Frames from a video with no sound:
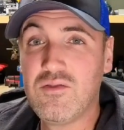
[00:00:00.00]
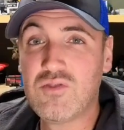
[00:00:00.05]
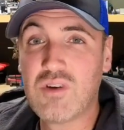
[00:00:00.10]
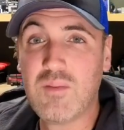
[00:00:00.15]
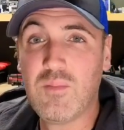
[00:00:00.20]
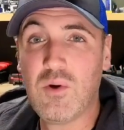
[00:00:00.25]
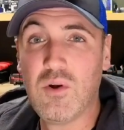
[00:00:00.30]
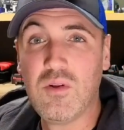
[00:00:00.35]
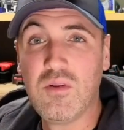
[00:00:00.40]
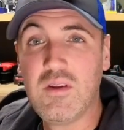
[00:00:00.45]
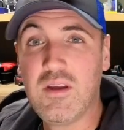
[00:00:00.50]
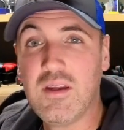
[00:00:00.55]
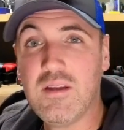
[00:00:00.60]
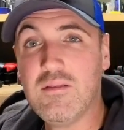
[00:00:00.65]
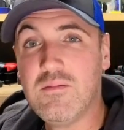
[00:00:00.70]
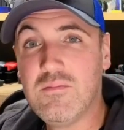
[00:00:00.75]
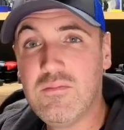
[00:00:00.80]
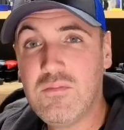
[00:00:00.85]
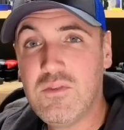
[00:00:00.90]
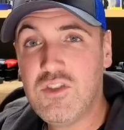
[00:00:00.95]
Dremel
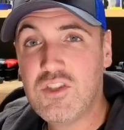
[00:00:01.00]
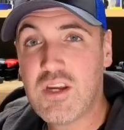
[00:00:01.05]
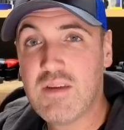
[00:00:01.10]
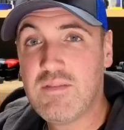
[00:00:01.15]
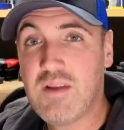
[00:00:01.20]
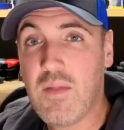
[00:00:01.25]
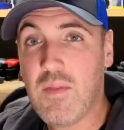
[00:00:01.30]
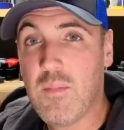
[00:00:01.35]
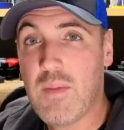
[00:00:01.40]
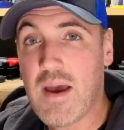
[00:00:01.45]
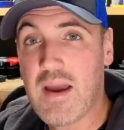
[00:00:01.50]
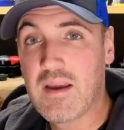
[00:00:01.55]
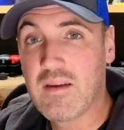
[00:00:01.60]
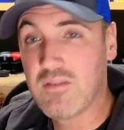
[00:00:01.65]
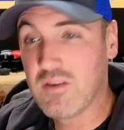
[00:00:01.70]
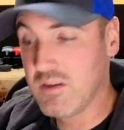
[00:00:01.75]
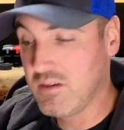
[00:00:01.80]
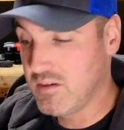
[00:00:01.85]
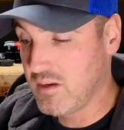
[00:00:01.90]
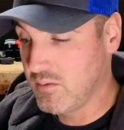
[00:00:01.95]
and shaved down the back
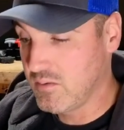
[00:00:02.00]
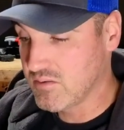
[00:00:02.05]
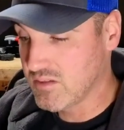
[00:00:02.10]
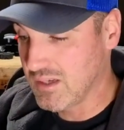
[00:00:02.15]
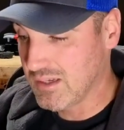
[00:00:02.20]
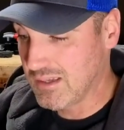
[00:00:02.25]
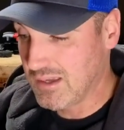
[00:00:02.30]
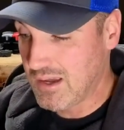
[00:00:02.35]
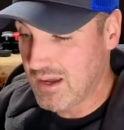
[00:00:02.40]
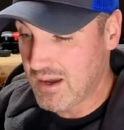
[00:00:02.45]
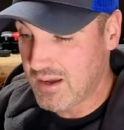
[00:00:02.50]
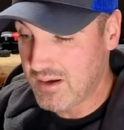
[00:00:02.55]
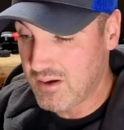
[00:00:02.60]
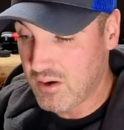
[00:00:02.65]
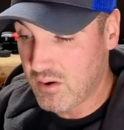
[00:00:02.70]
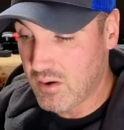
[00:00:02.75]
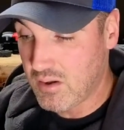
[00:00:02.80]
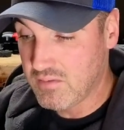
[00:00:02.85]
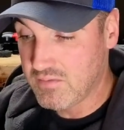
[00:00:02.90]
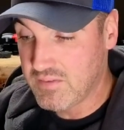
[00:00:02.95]
of it, and I was like, yeah,
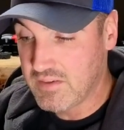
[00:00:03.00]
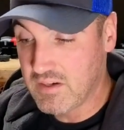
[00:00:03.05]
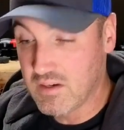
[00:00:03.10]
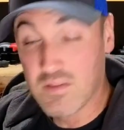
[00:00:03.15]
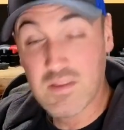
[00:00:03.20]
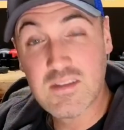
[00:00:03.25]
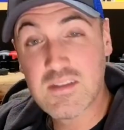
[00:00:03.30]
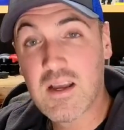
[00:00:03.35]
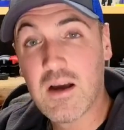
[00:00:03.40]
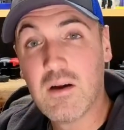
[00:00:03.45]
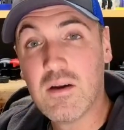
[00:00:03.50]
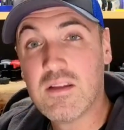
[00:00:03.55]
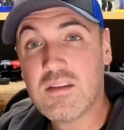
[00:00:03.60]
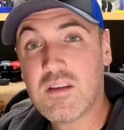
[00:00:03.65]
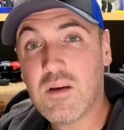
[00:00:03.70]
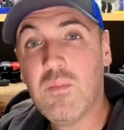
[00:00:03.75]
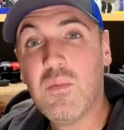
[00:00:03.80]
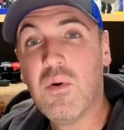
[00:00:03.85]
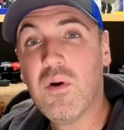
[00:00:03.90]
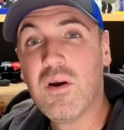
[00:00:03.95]
I'll figure this out at
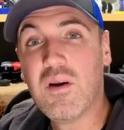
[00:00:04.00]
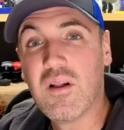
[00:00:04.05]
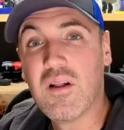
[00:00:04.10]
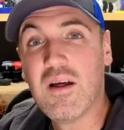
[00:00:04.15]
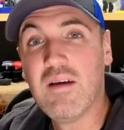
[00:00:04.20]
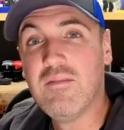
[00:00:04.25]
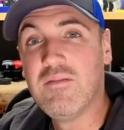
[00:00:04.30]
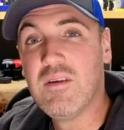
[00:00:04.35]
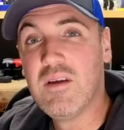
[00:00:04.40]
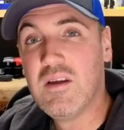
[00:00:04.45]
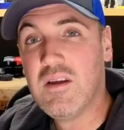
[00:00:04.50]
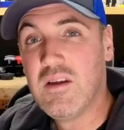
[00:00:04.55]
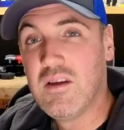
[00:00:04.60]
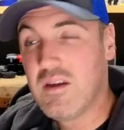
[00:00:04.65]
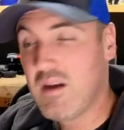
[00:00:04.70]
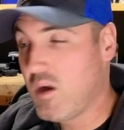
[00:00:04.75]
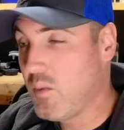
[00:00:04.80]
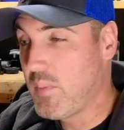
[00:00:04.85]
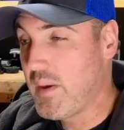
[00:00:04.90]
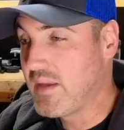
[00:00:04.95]
some point.
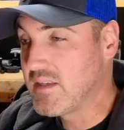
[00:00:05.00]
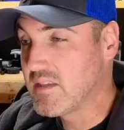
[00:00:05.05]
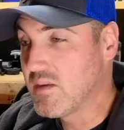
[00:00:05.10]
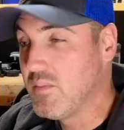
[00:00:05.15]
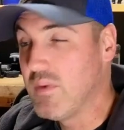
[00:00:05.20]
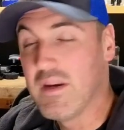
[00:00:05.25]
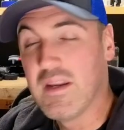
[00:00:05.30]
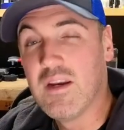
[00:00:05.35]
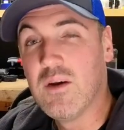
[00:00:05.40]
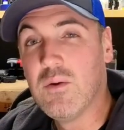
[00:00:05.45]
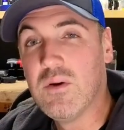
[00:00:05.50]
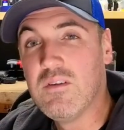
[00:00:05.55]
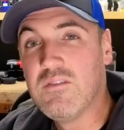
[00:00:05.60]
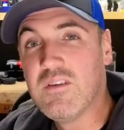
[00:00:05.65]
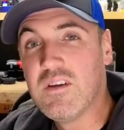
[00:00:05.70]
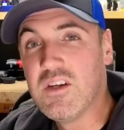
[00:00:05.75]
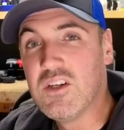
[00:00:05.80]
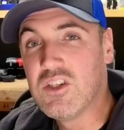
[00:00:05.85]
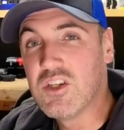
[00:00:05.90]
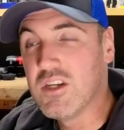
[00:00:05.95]
I'll pay somebody to
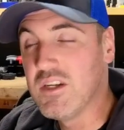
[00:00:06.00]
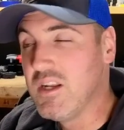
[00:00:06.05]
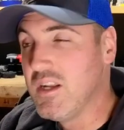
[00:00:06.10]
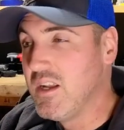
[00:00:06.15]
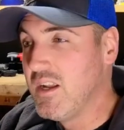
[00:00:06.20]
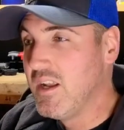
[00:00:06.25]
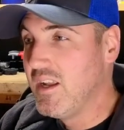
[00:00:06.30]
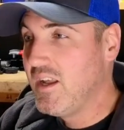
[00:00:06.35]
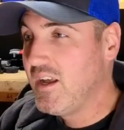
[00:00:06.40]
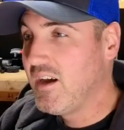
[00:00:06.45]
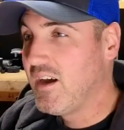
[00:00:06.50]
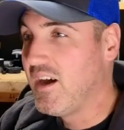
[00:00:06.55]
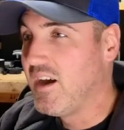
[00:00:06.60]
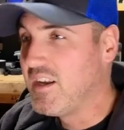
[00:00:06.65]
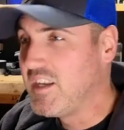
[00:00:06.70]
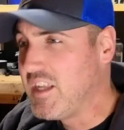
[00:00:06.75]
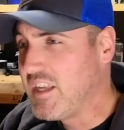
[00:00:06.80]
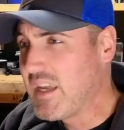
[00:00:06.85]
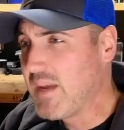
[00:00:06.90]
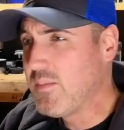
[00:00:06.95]
refinish it.
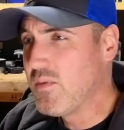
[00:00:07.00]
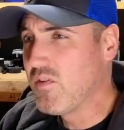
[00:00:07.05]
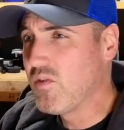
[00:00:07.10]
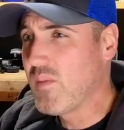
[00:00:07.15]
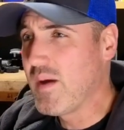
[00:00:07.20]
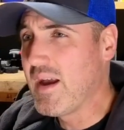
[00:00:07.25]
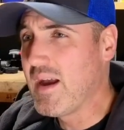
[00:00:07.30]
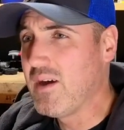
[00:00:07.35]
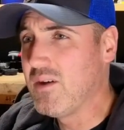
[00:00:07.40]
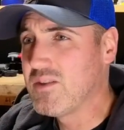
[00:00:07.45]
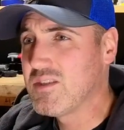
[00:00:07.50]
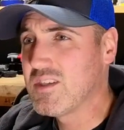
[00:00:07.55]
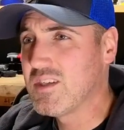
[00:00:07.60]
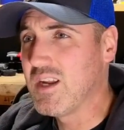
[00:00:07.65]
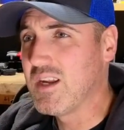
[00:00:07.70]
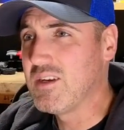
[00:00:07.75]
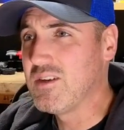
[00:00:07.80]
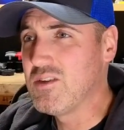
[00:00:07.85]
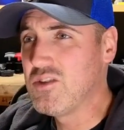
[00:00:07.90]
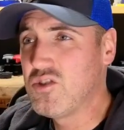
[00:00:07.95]
He came over to my house,
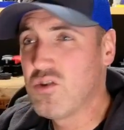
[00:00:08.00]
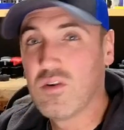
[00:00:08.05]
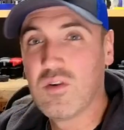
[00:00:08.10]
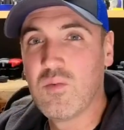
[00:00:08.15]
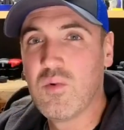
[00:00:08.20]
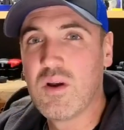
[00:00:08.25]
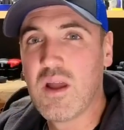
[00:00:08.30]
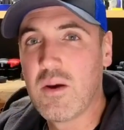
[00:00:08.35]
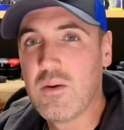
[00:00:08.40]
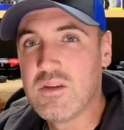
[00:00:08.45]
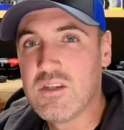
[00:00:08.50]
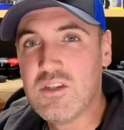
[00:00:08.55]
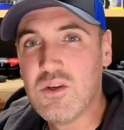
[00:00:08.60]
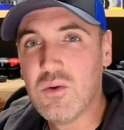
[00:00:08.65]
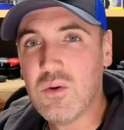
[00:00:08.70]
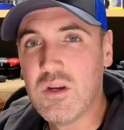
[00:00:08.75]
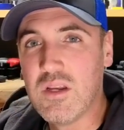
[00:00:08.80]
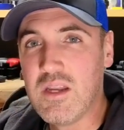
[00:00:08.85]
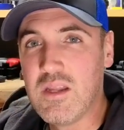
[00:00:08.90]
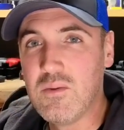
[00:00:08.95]
and I showed him what I was
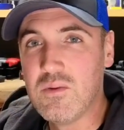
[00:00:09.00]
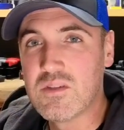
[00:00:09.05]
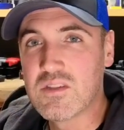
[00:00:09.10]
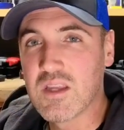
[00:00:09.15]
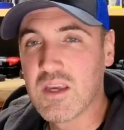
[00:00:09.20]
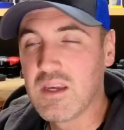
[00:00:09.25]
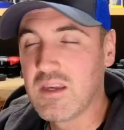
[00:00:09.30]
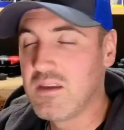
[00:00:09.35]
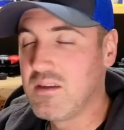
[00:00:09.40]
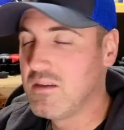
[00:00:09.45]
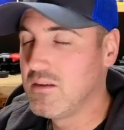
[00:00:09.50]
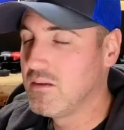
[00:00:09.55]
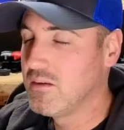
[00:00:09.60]
doing, and he was like,